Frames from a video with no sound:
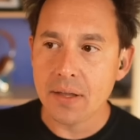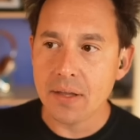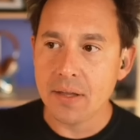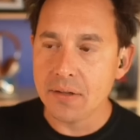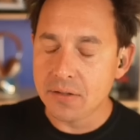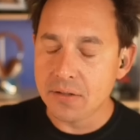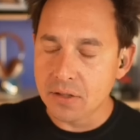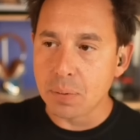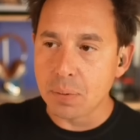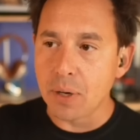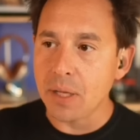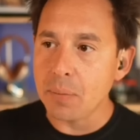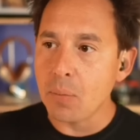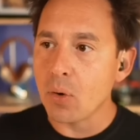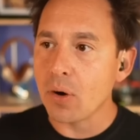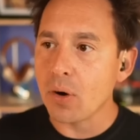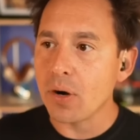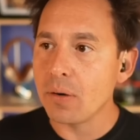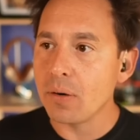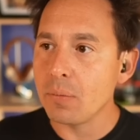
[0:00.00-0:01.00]
this is probably
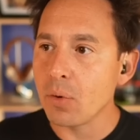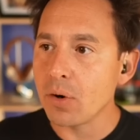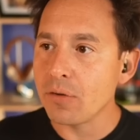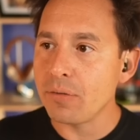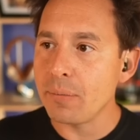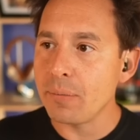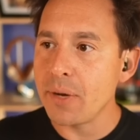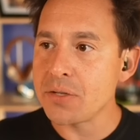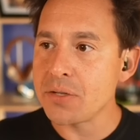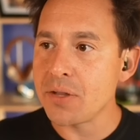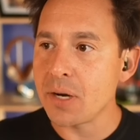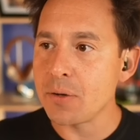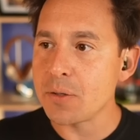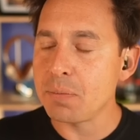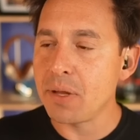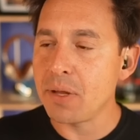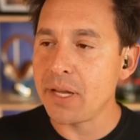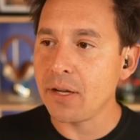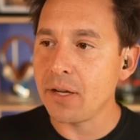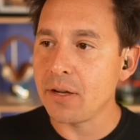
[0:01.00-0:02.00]
more information than I was
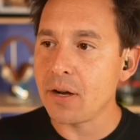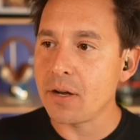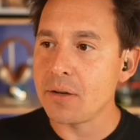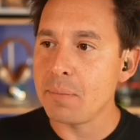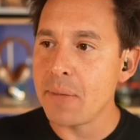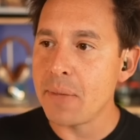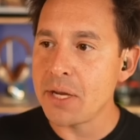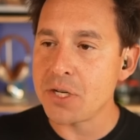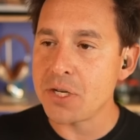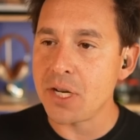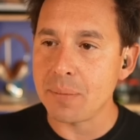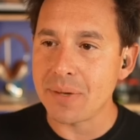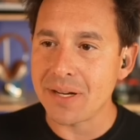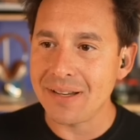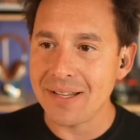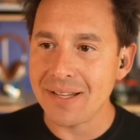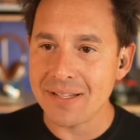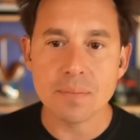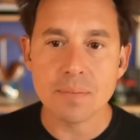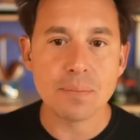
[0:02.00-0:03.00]
planning on mentioning, but
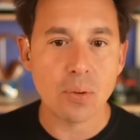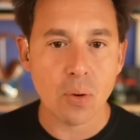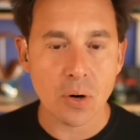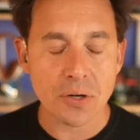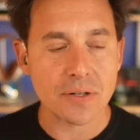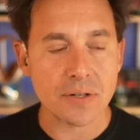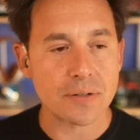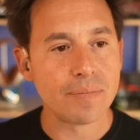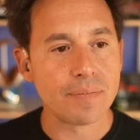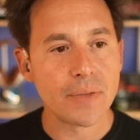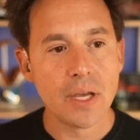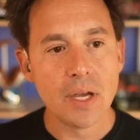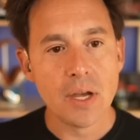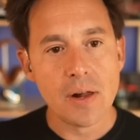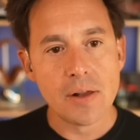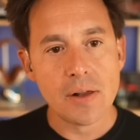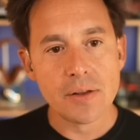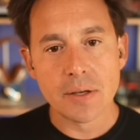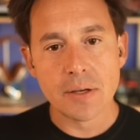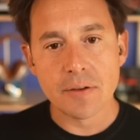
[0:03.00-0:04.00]
it's important.
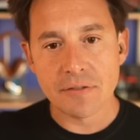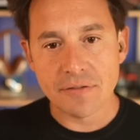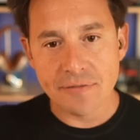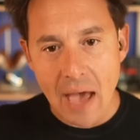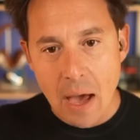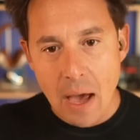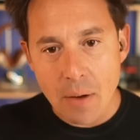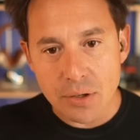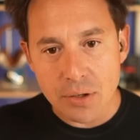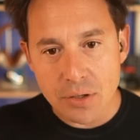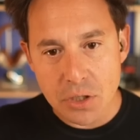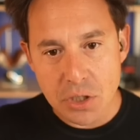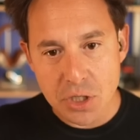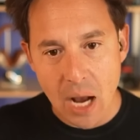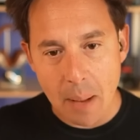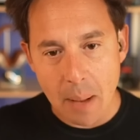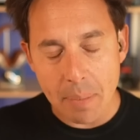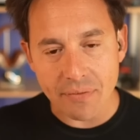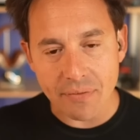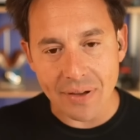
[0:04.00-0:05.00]
Founders at
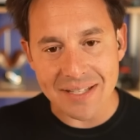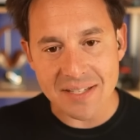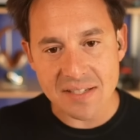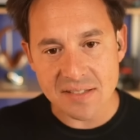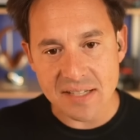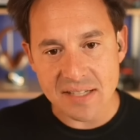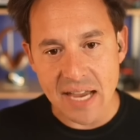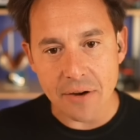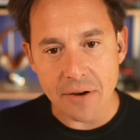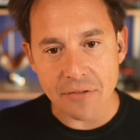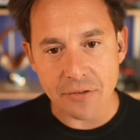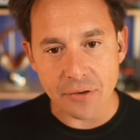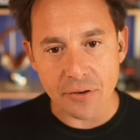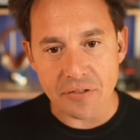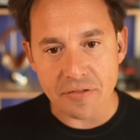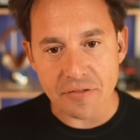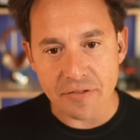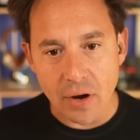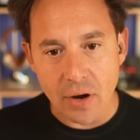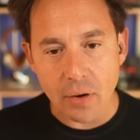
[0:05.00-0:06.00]
Shopify stay for
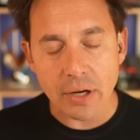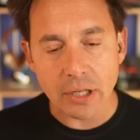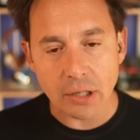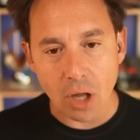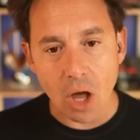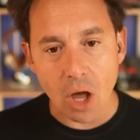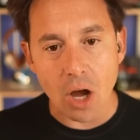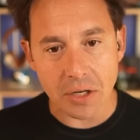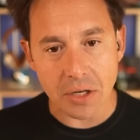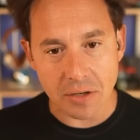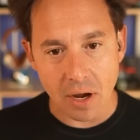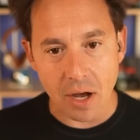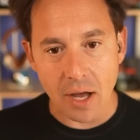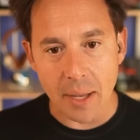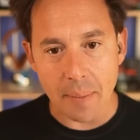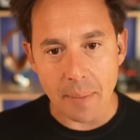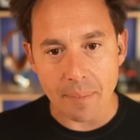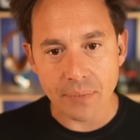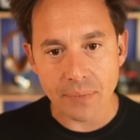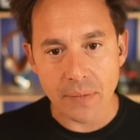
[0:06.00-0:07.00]
a very long
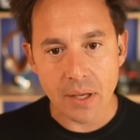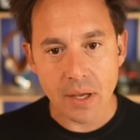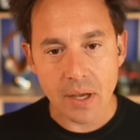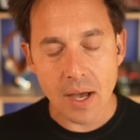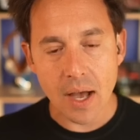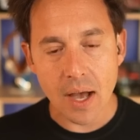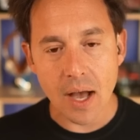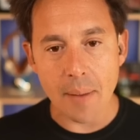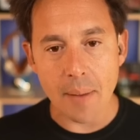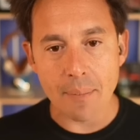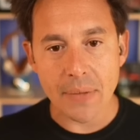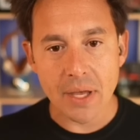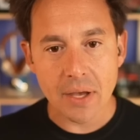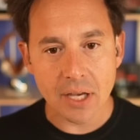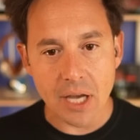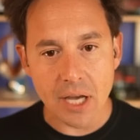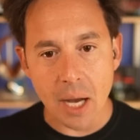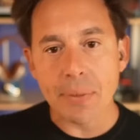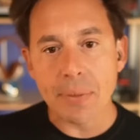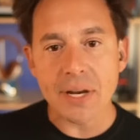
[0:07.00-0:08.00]
time.
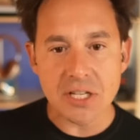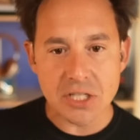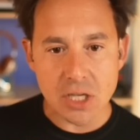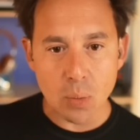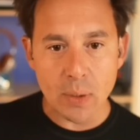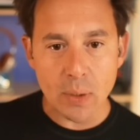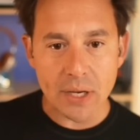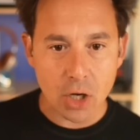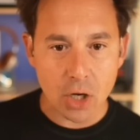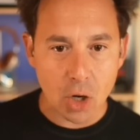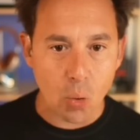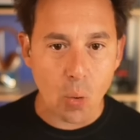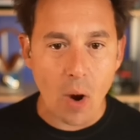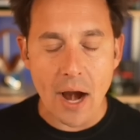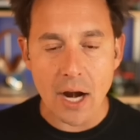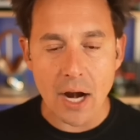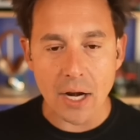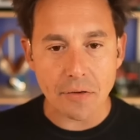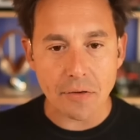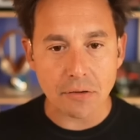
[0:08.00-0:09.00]
Companies that we
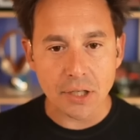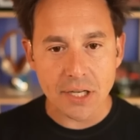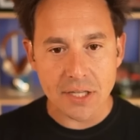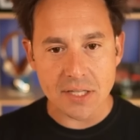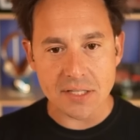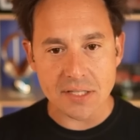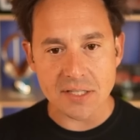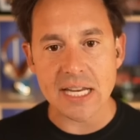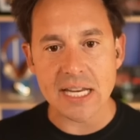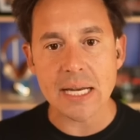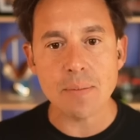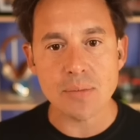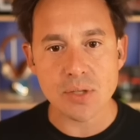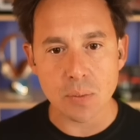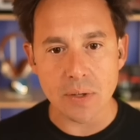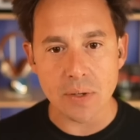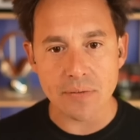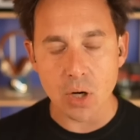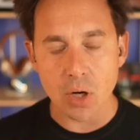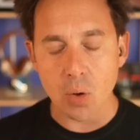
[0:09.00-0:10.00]
acquired, if you look at the teams that
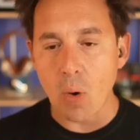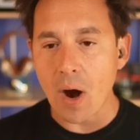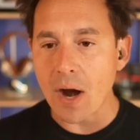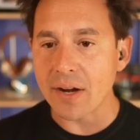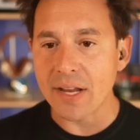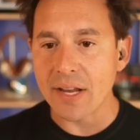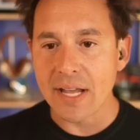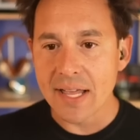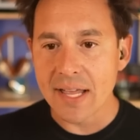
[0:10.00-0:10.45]
we've acquired,